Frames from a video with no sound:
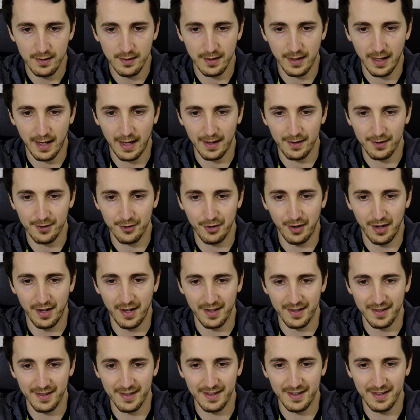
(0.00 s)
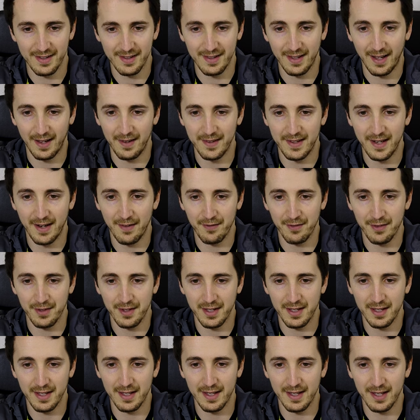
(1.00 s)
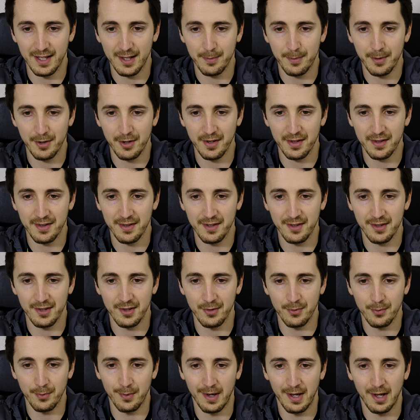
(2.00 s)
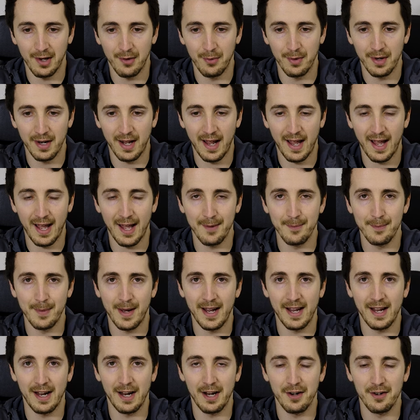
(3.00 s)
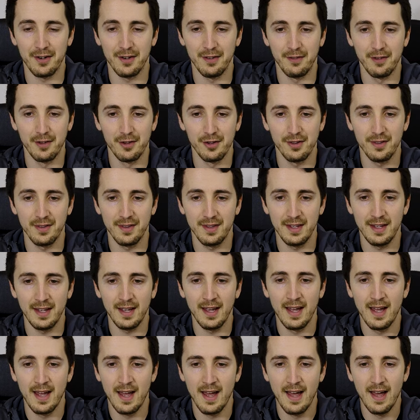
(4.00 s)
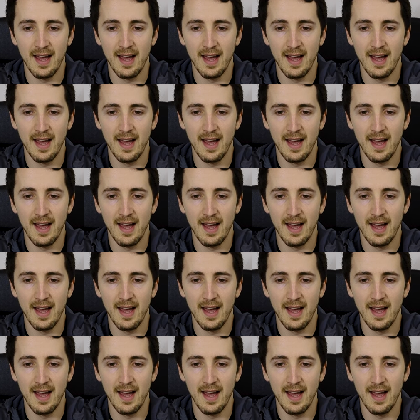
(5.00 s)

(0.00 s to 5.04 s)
Yeah, so I definitely experienced this as well when I had my iron deficiency.